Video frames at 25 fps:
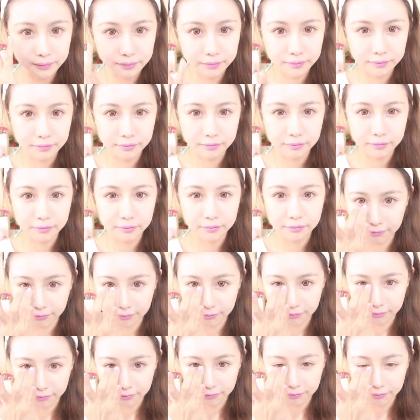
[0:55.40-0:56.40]
apply it to
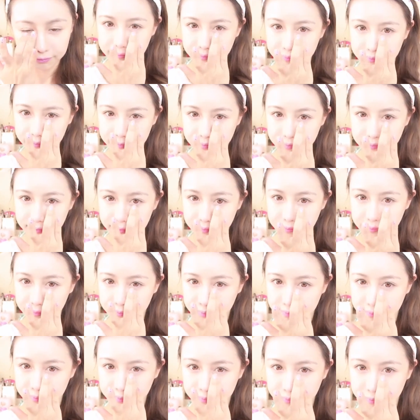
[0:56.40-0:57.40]
any areas that need
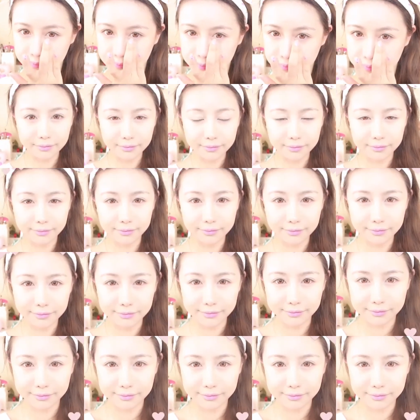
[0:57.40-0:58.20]
extra coverage.